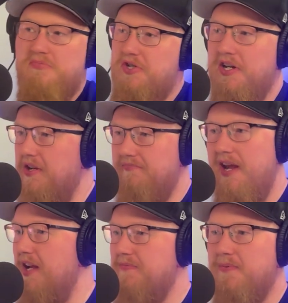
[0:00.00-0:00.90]
She didn't
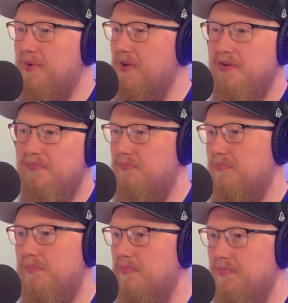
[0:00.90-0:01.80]
ask for one.
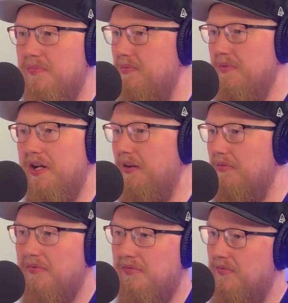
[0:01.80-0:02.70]
Like
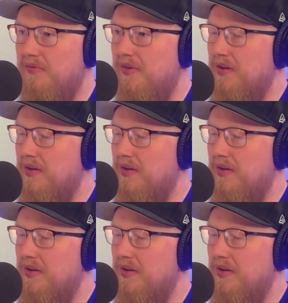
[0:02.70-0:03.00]
no.